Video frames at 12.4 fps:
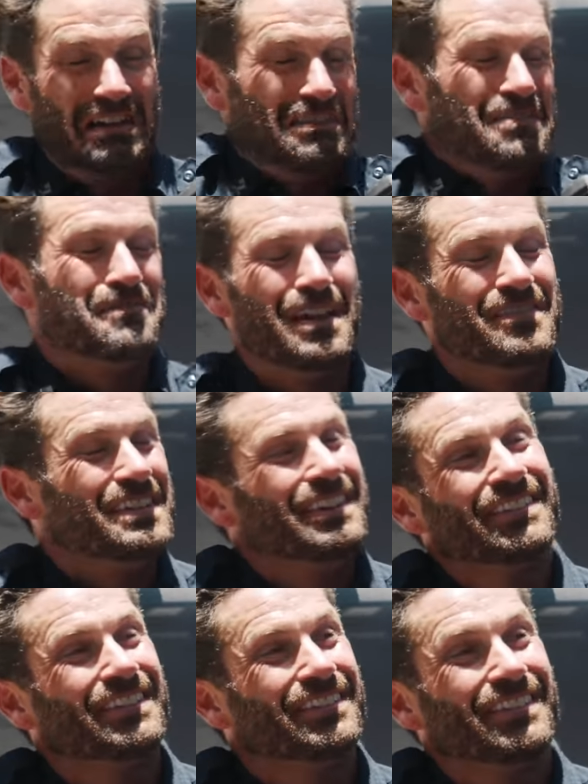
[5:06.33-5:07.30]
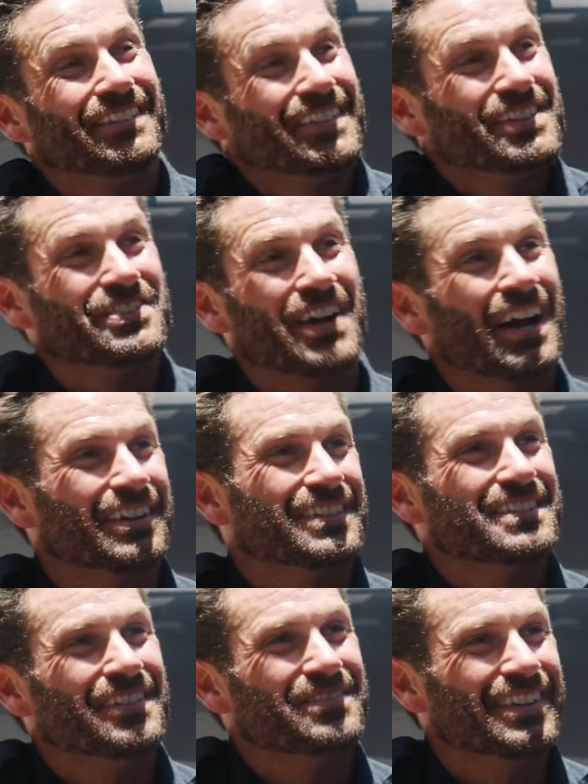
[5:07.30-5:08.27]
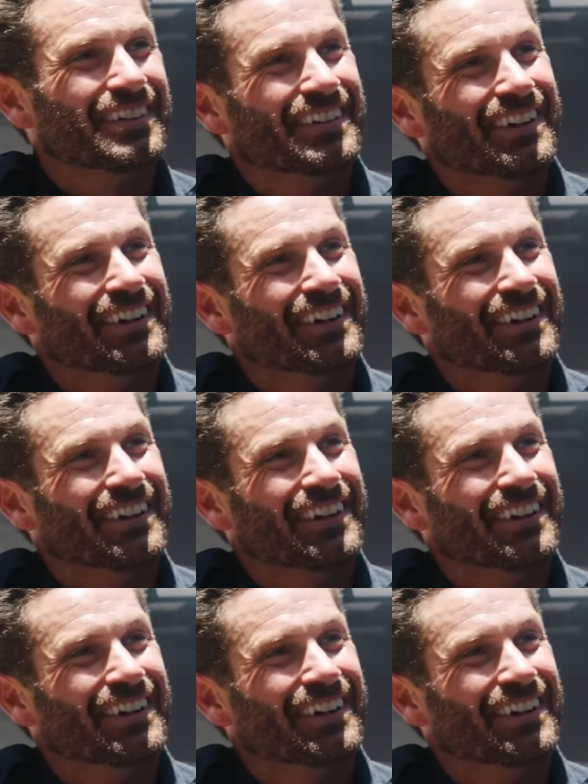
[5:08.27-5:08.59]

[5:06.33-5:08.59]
Well, maybe you could use this in a track or something, you